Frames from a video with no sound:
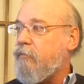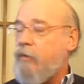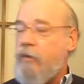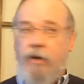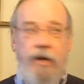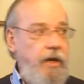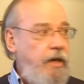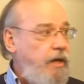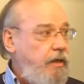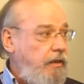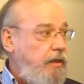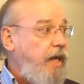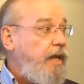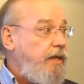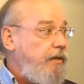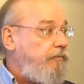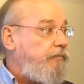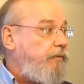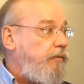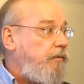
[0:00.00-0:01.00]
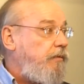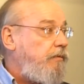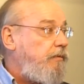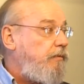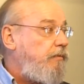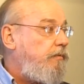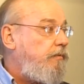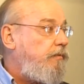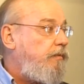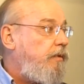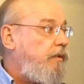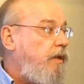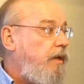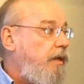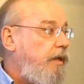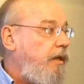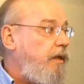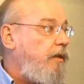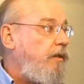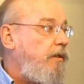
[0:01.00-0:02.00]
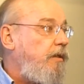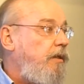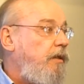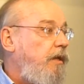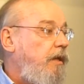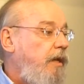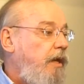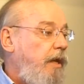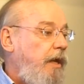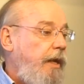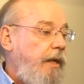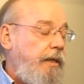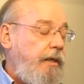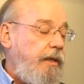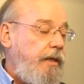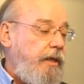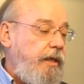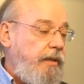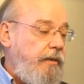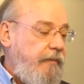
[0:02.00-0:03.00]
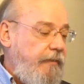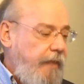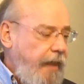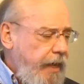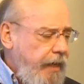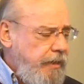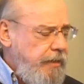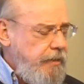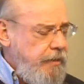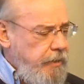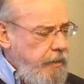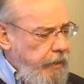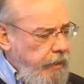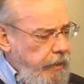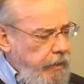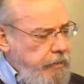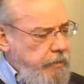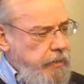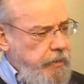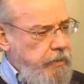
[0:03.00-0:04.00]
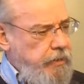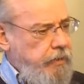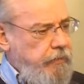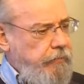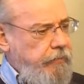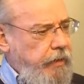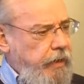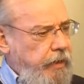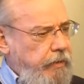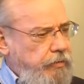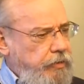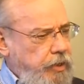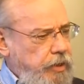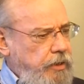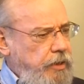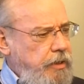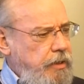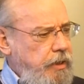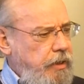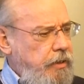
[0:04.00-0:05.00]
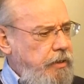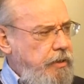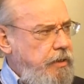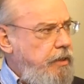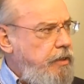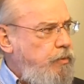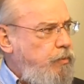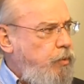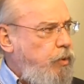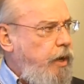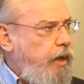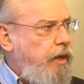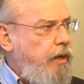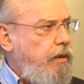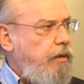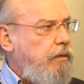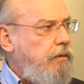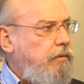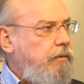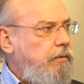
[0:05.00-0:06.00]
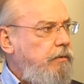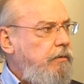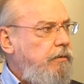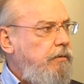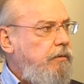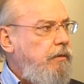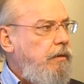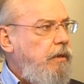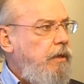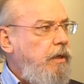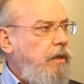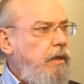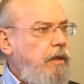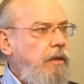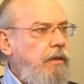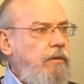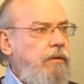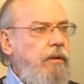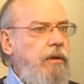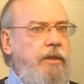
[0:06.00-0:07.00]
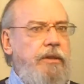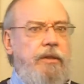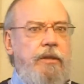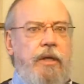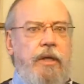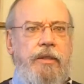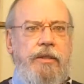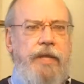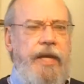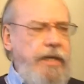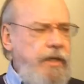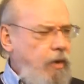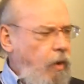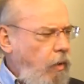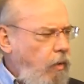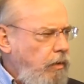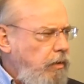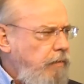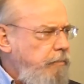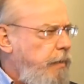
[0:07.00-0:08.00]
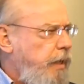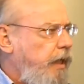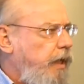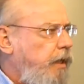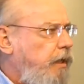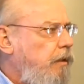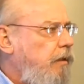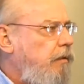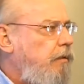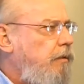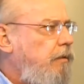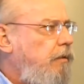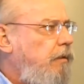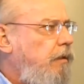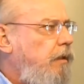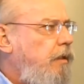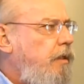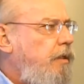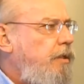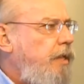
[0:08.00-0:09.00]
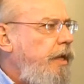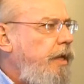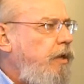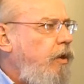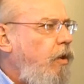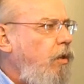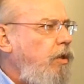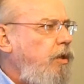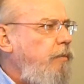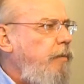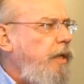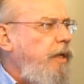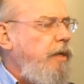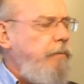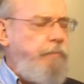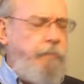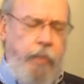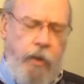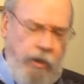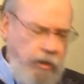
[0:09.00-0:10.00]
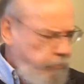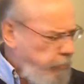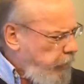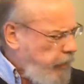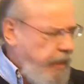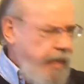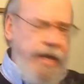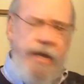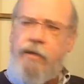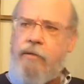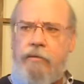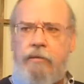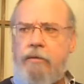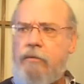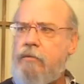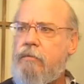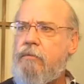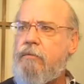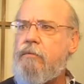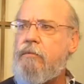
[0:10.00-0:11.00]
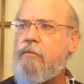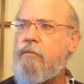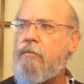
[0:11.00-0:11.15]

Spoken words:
for our life, for our health. And that's the essence of how Jesus ends this prayer. Lord, take hold of me. Take hold of me and pull me out.